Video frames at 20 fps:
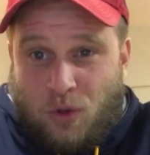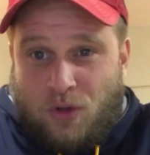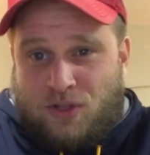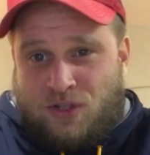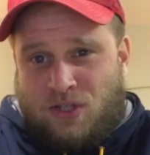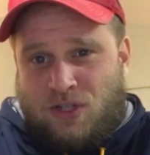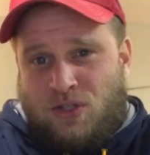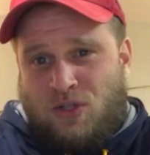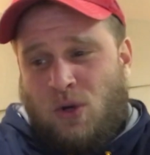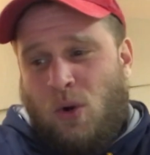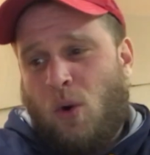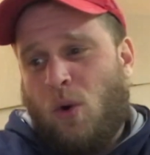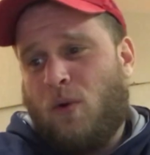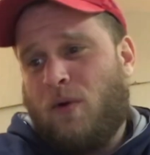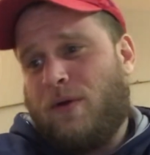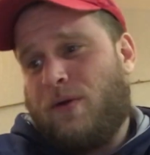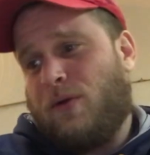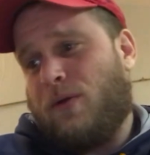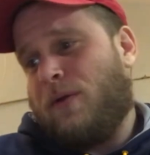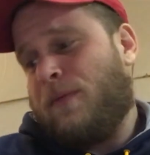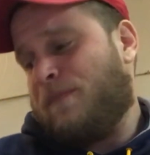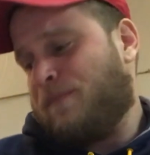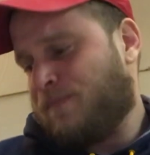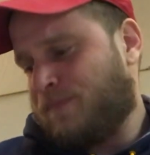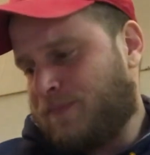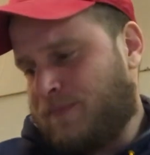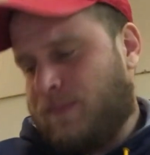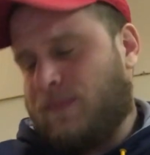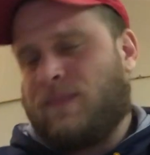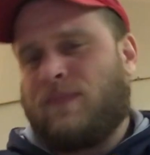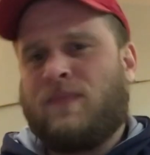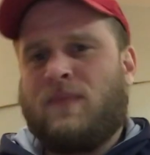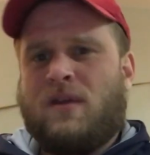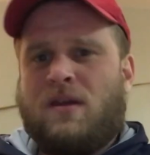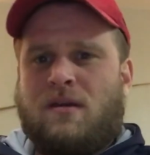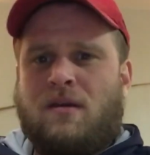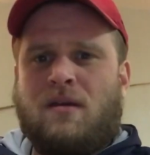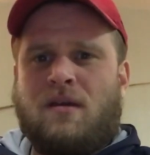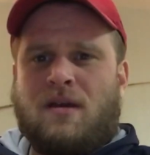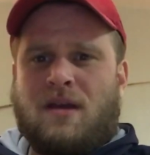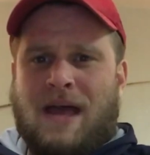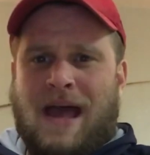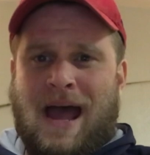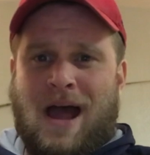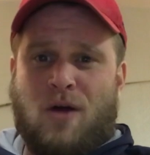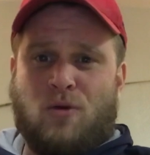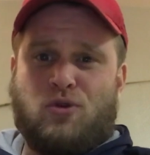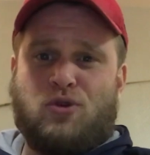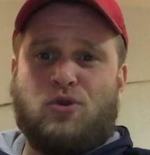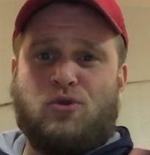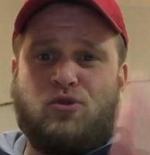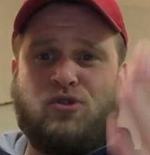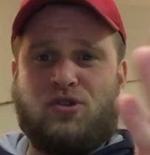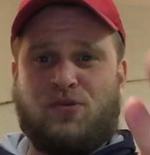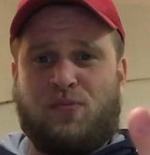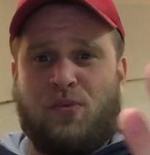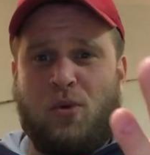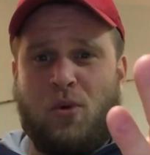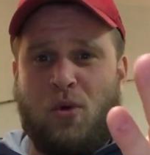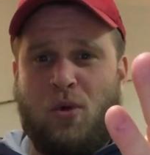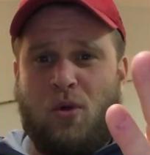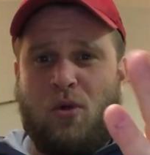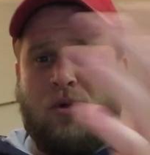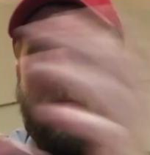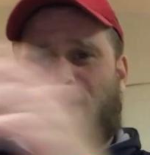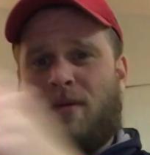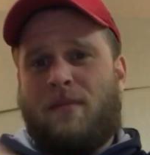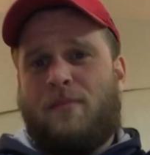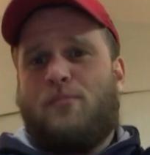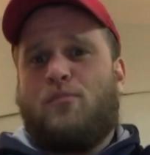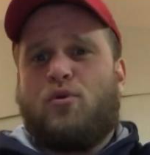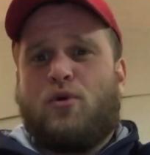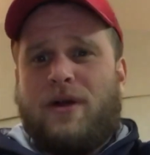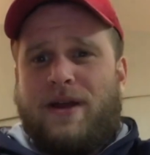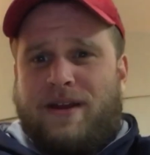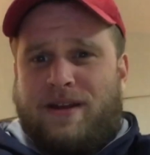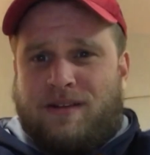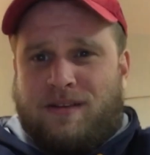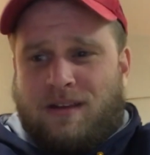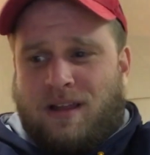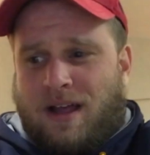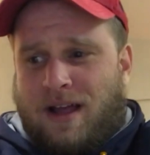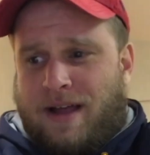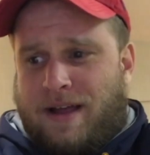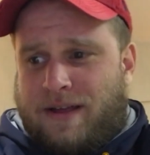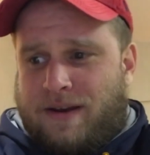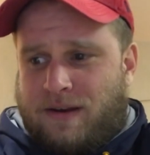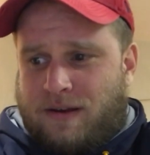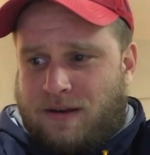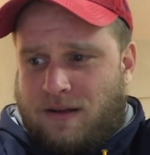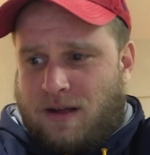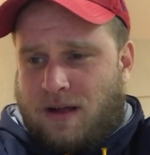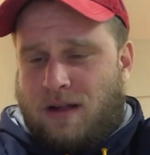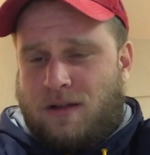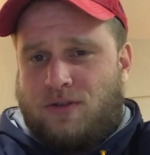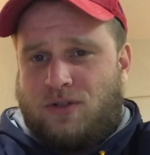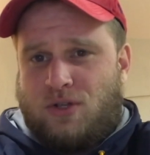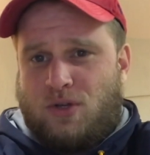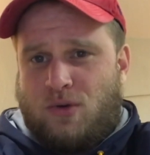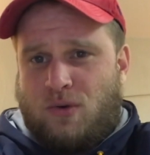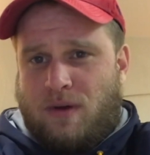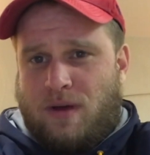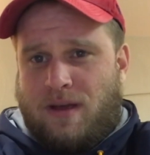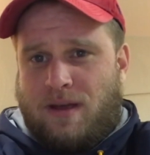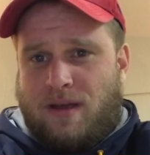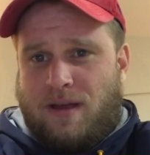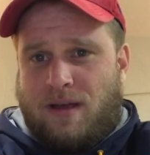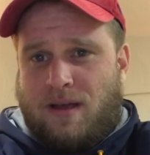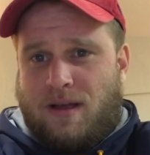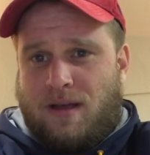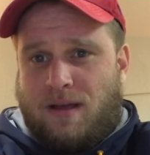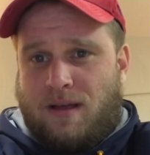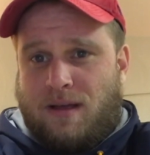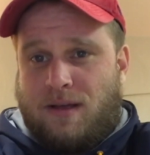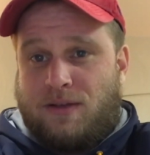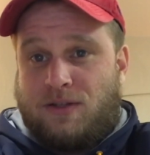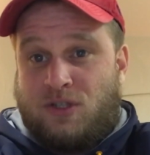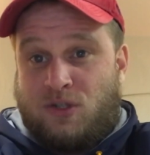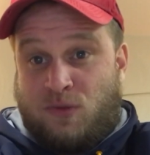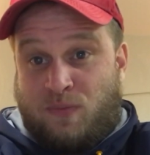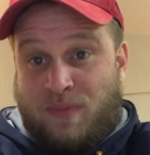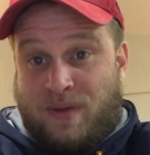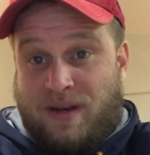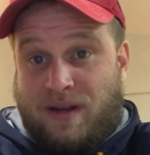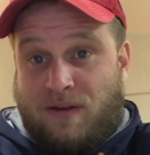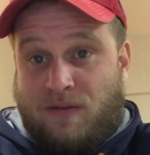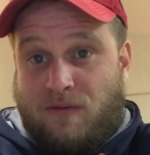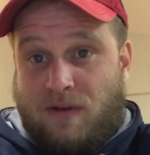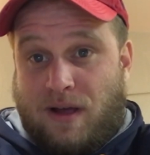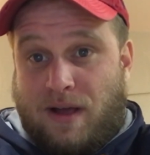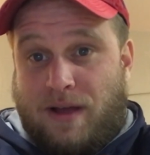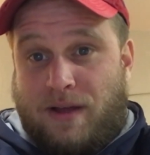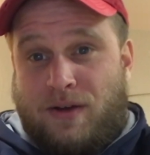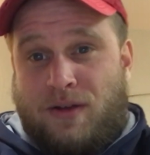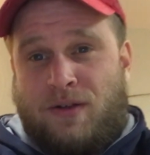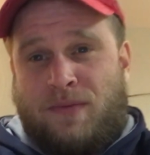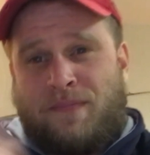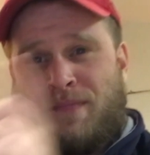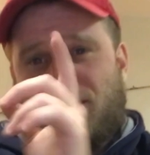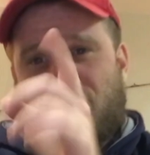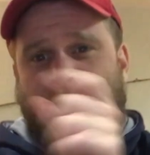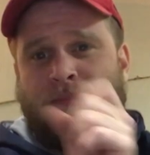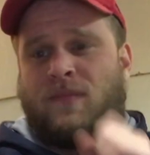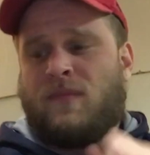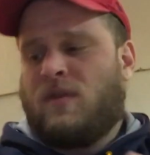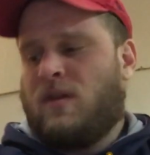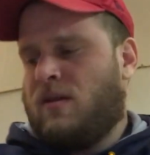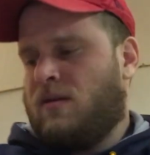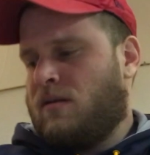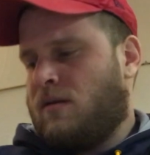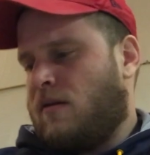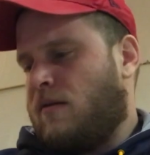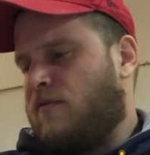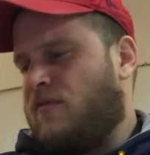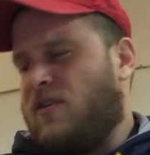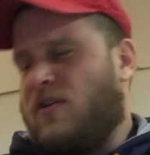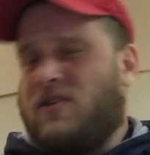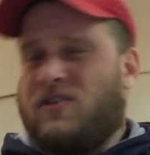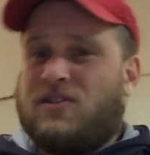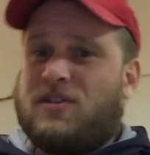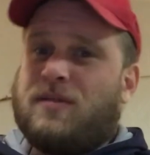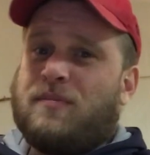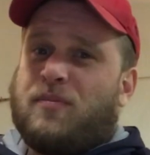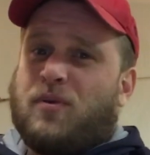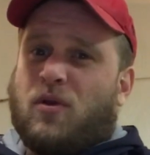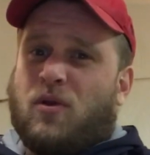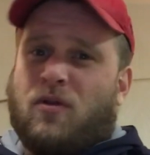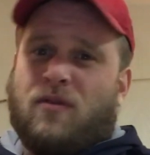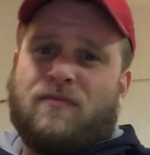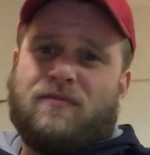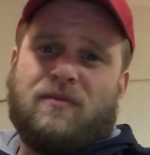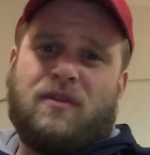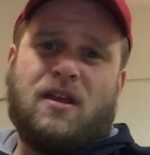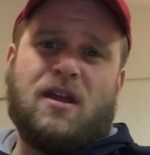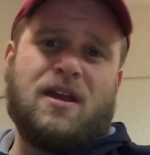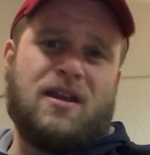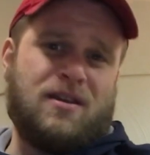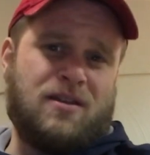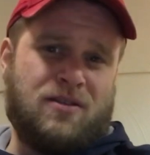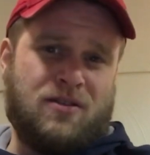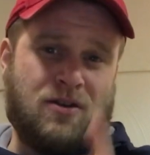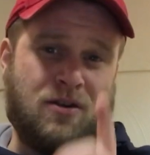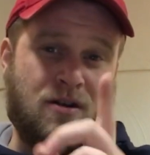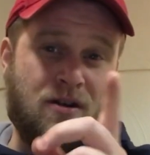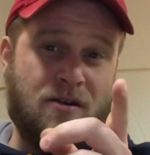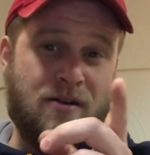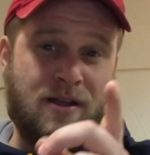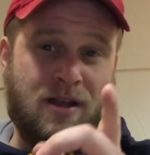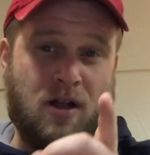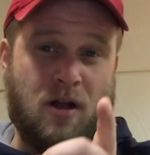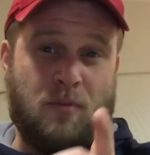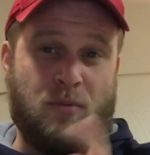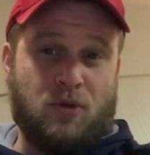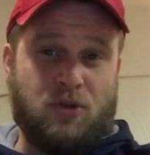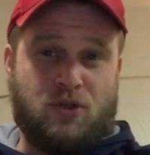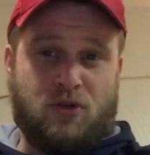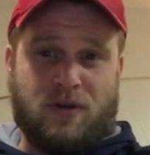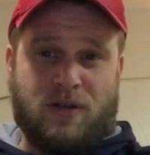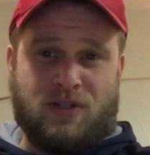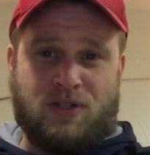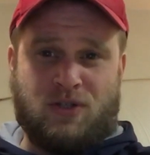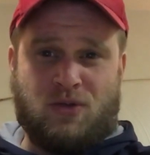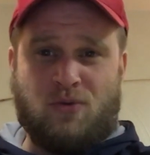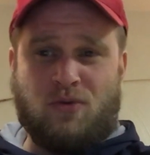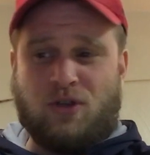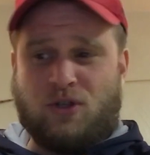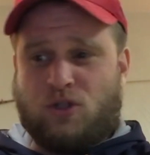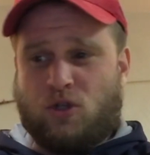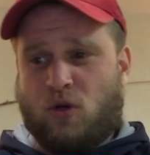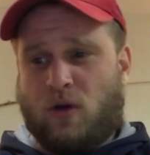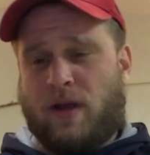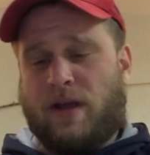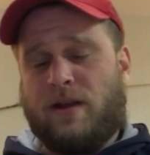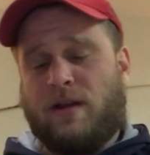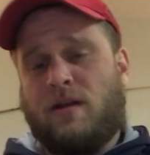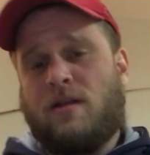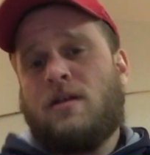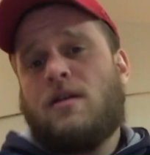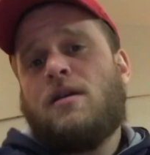tutorial how to spool braided line onto a spinning rod. Very simple, yet there are a couple tricks to the trade,